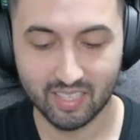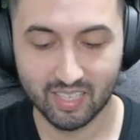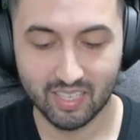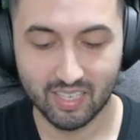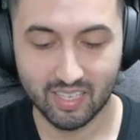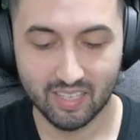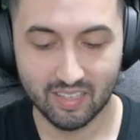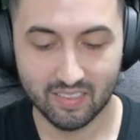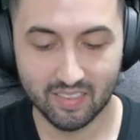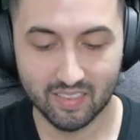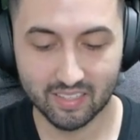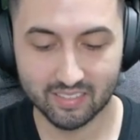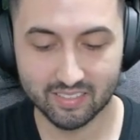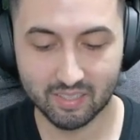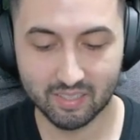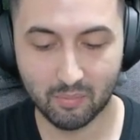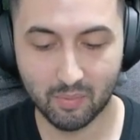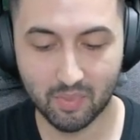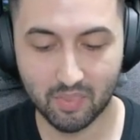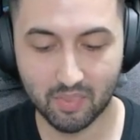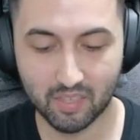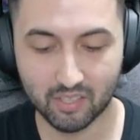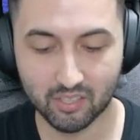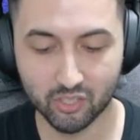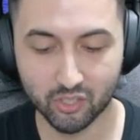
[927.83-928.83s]
that's something
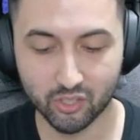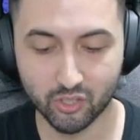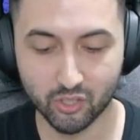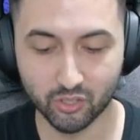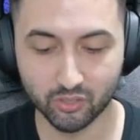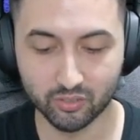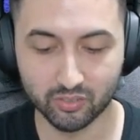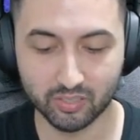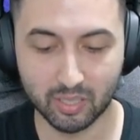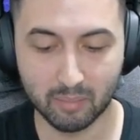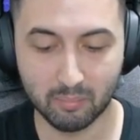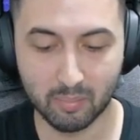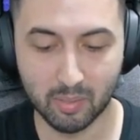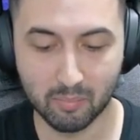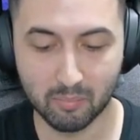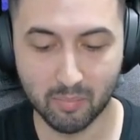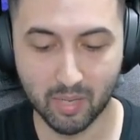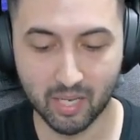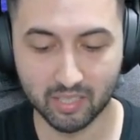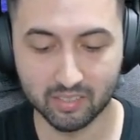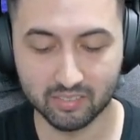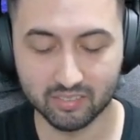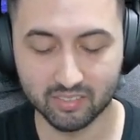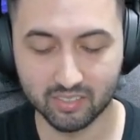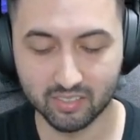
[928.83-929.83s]
that you should keep in
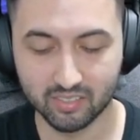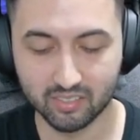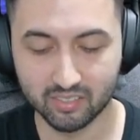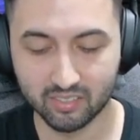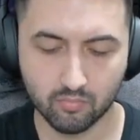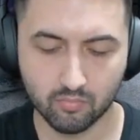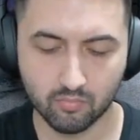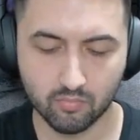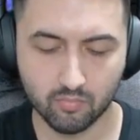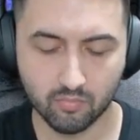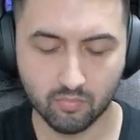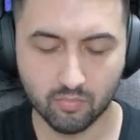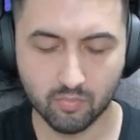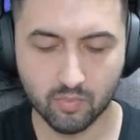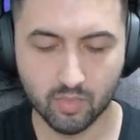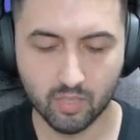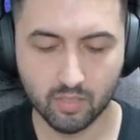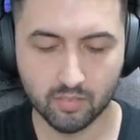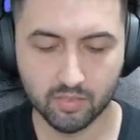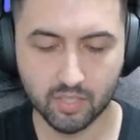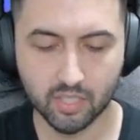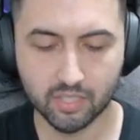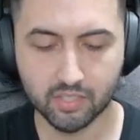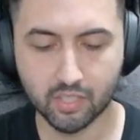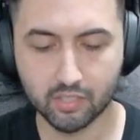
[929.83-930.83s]
mind.
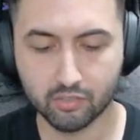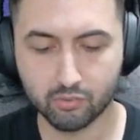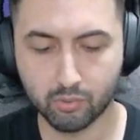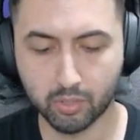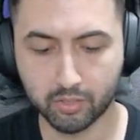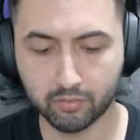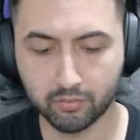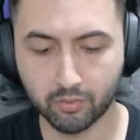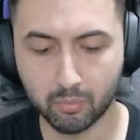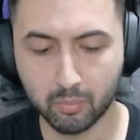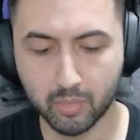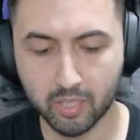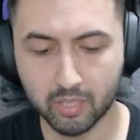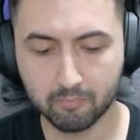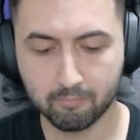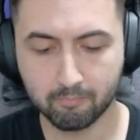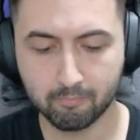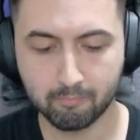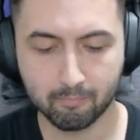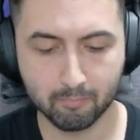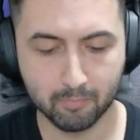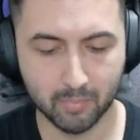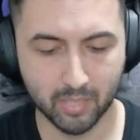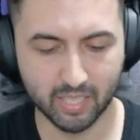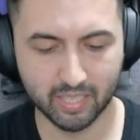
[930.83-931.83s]
Did the trick for me,
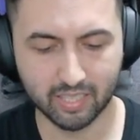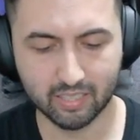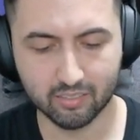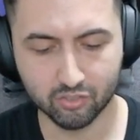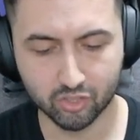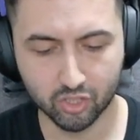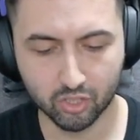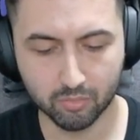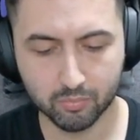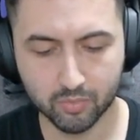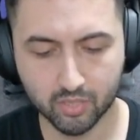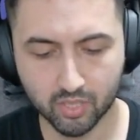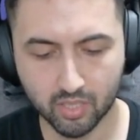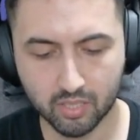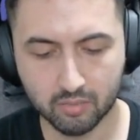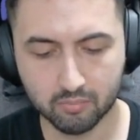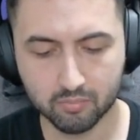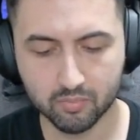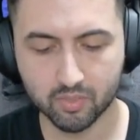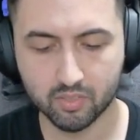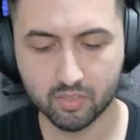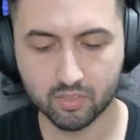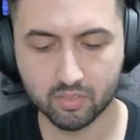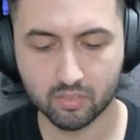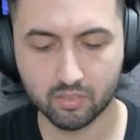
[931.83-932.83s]
but again,
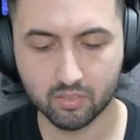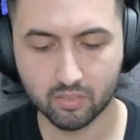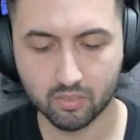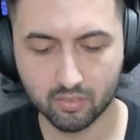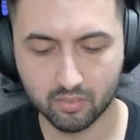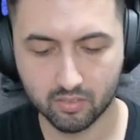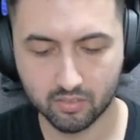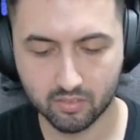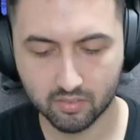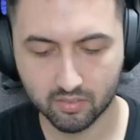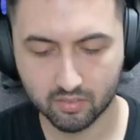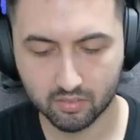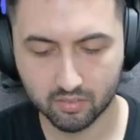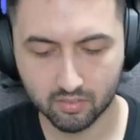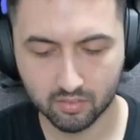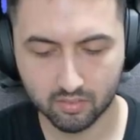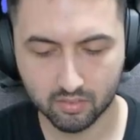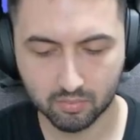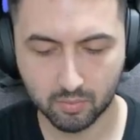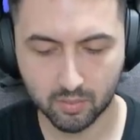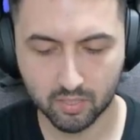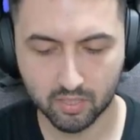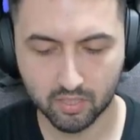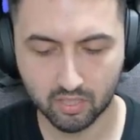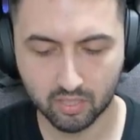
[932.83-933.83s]
sometimes,
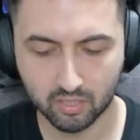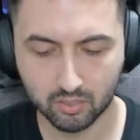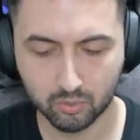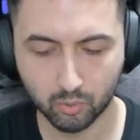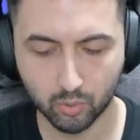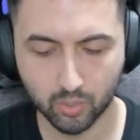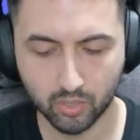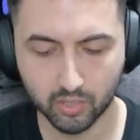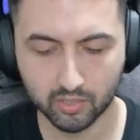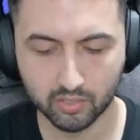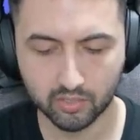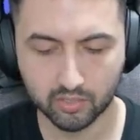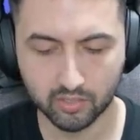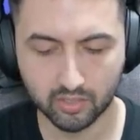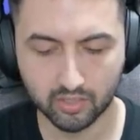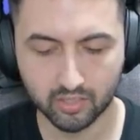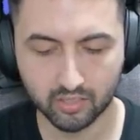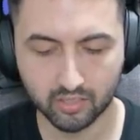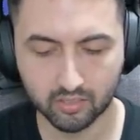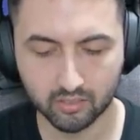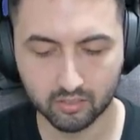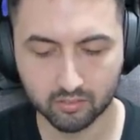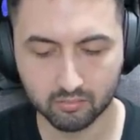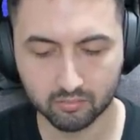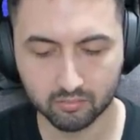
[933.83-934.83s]
especially when
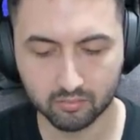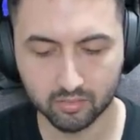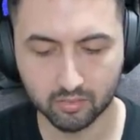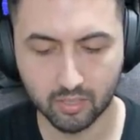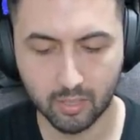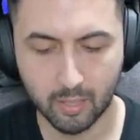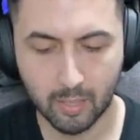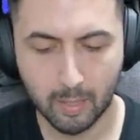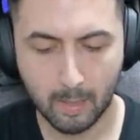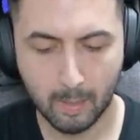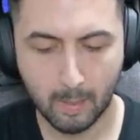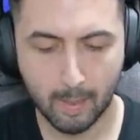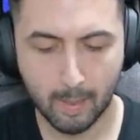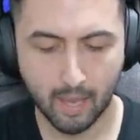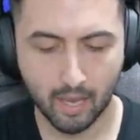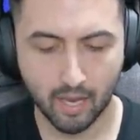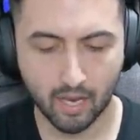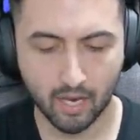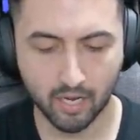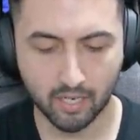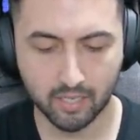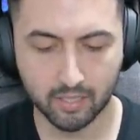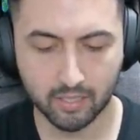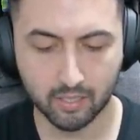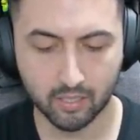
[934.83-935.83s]
in
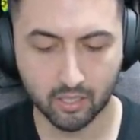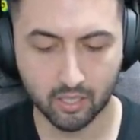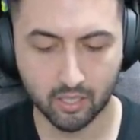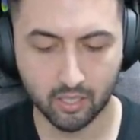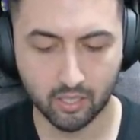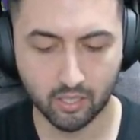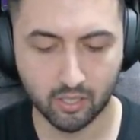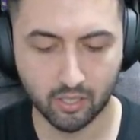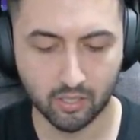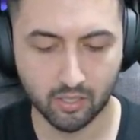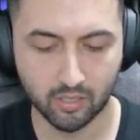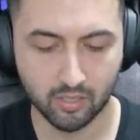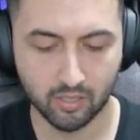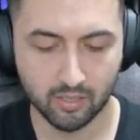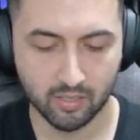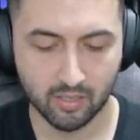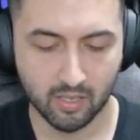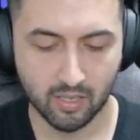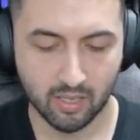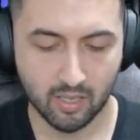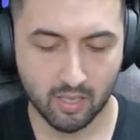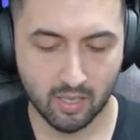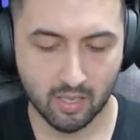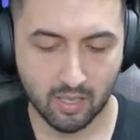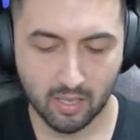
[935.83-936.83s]
higher
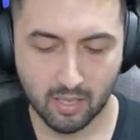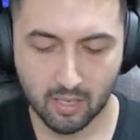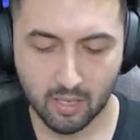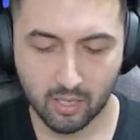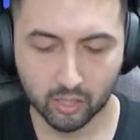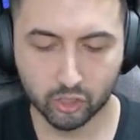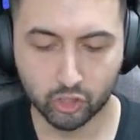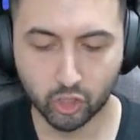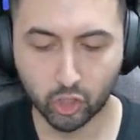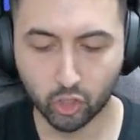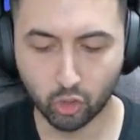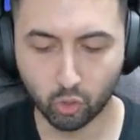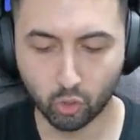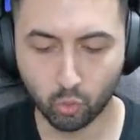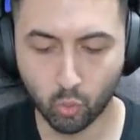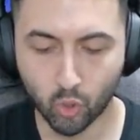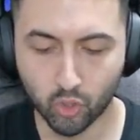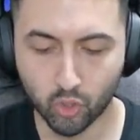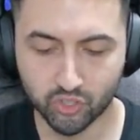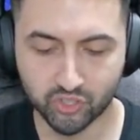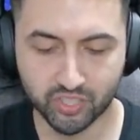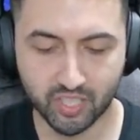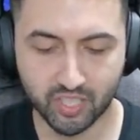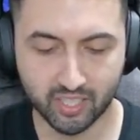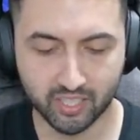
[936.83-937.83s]
God of War
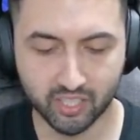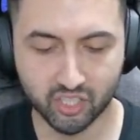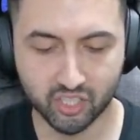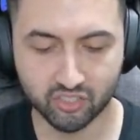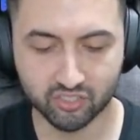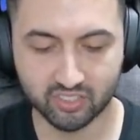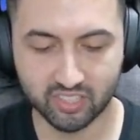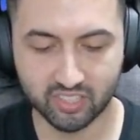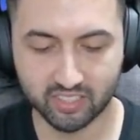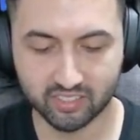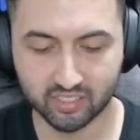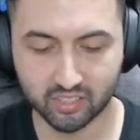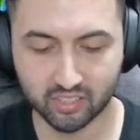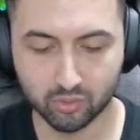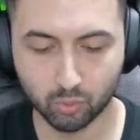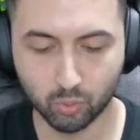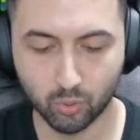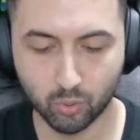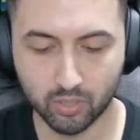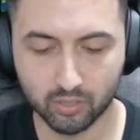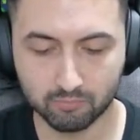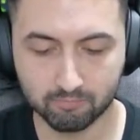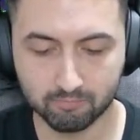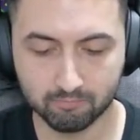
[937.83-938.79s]
sections like this one,